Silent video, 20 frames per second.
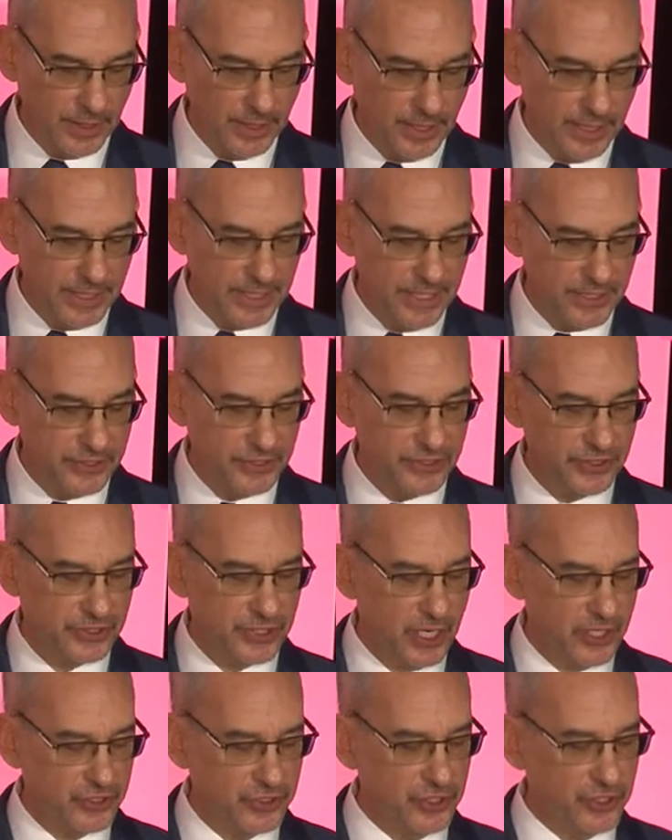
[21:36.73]
In his
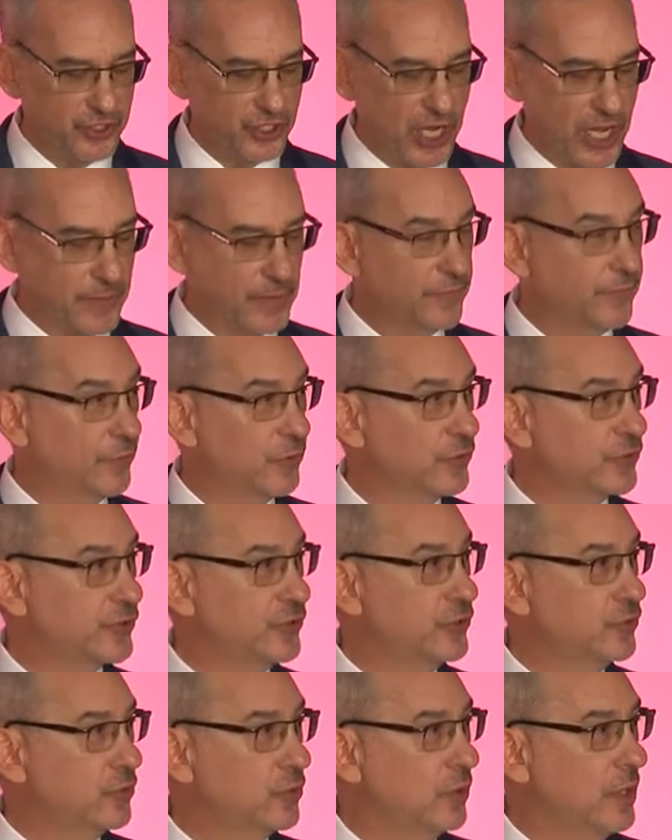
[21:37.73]
discussion, Jay refers
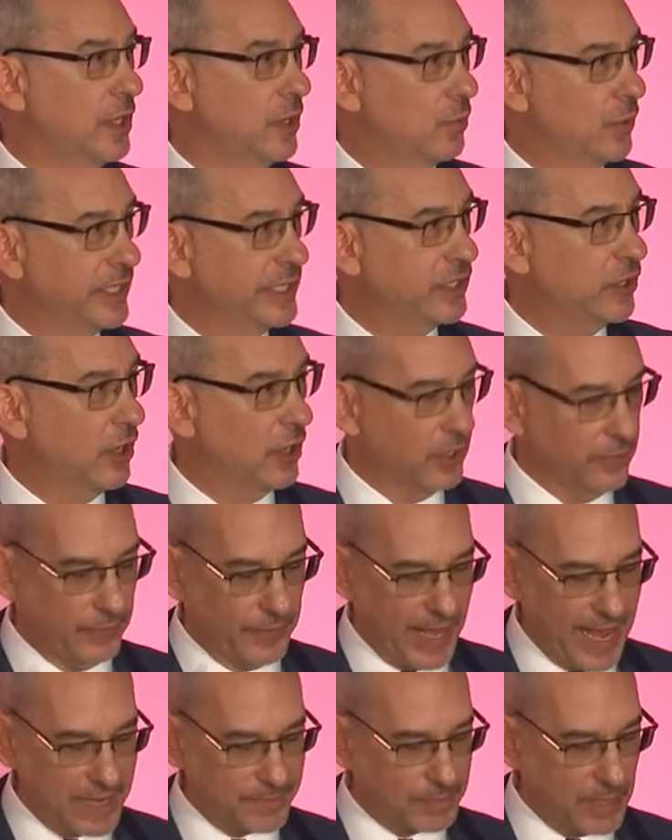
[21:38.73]
to what he called
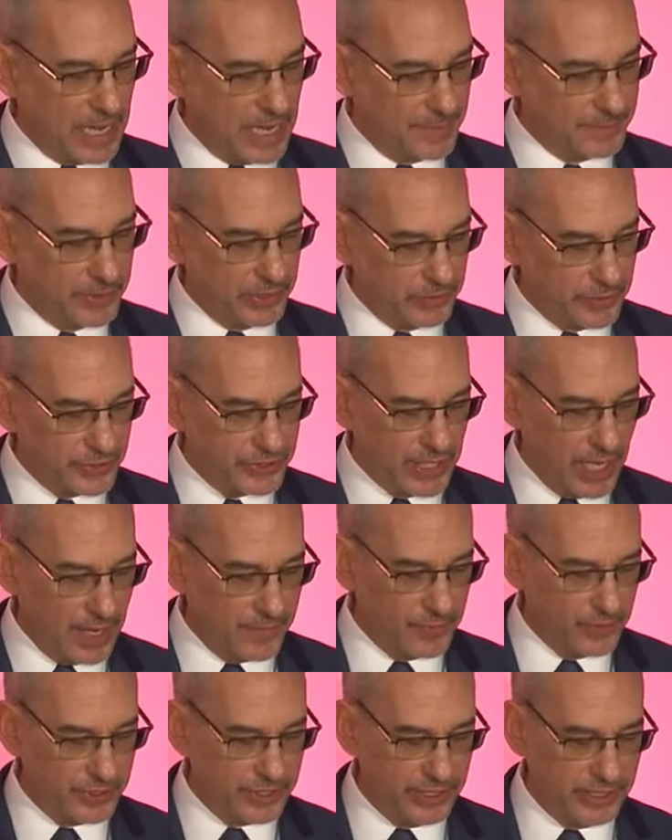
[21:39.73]
that popular
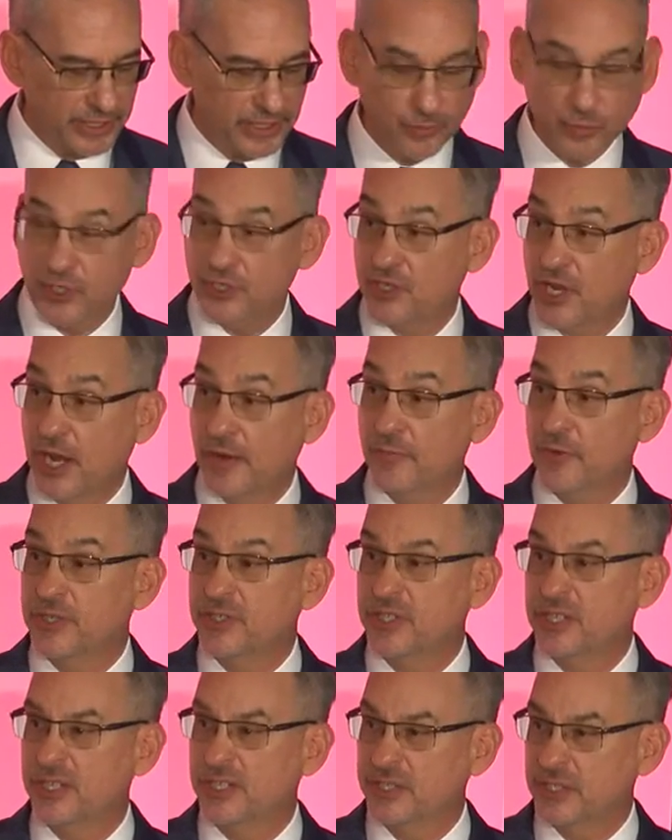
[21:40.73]
sovereignty in which every
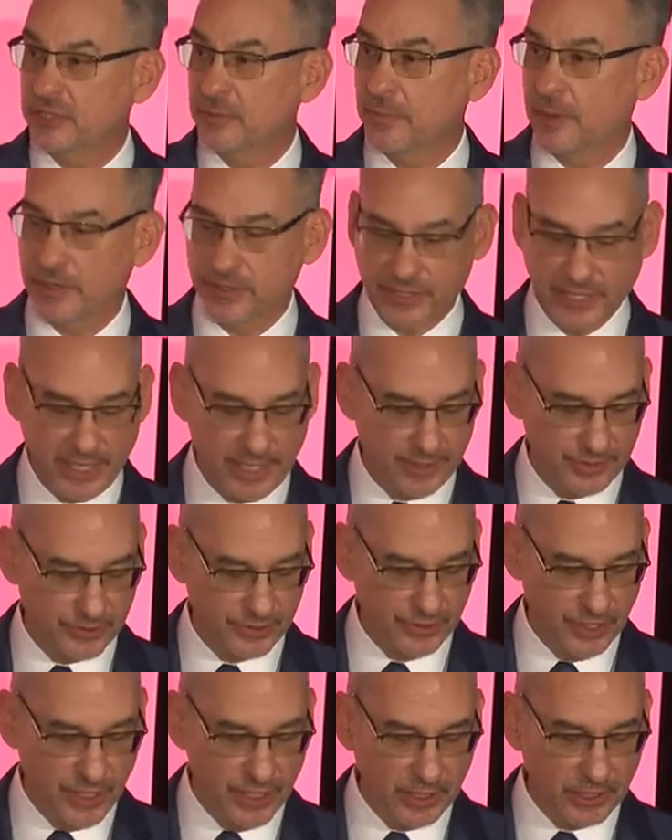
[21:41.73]
citizen partakes,
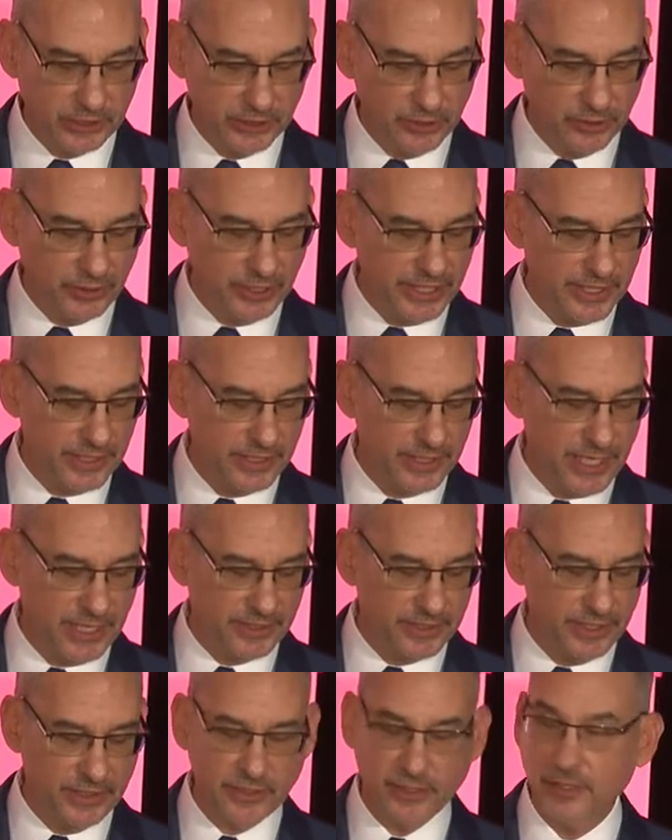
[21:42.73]
clearly
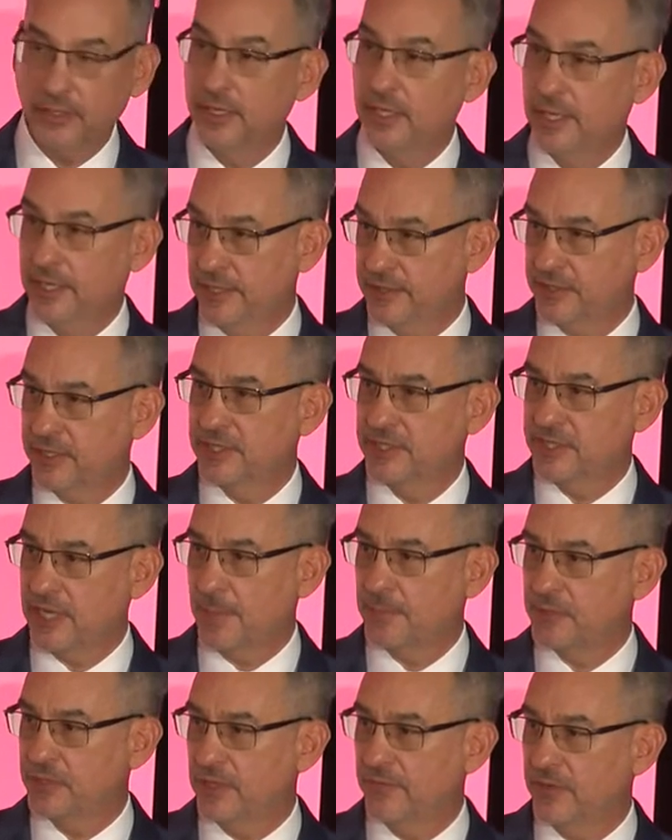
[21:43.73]
connecting his
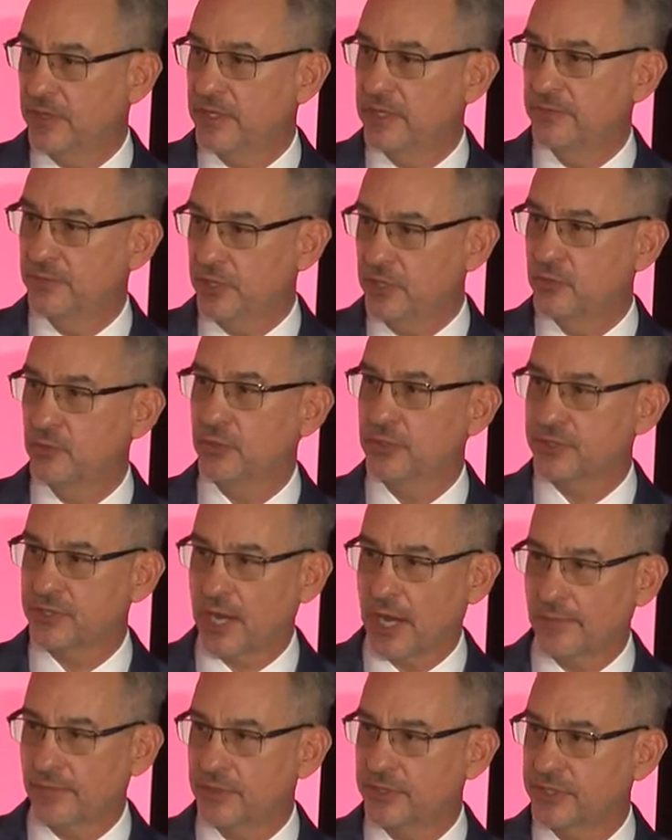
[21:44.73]
conception of individual
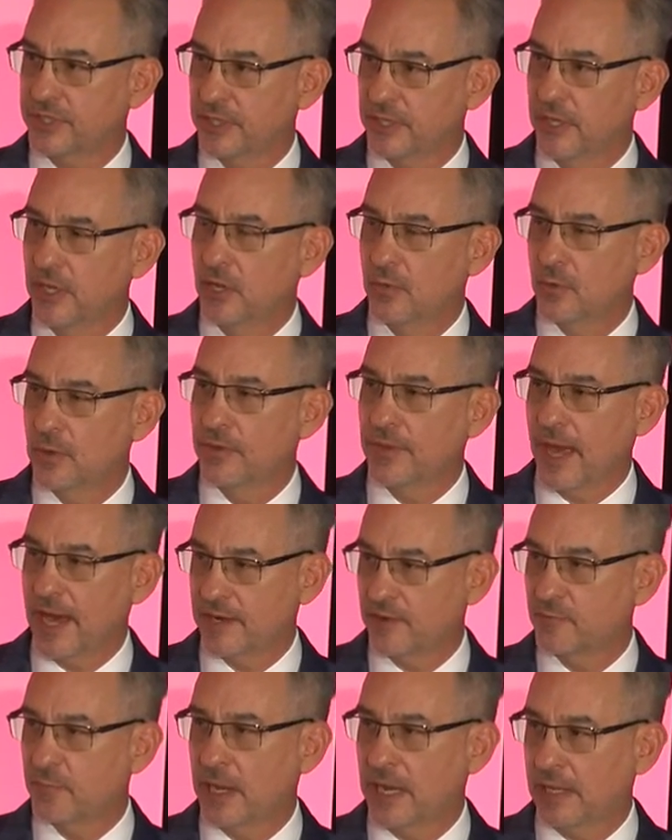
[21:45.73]
sovereignty with that
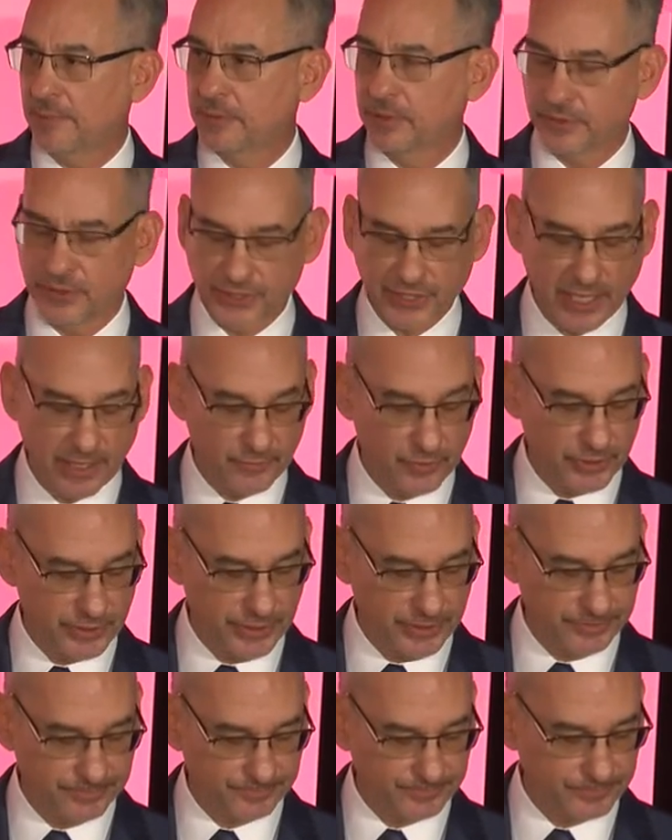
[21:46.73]
of popular sovereignty.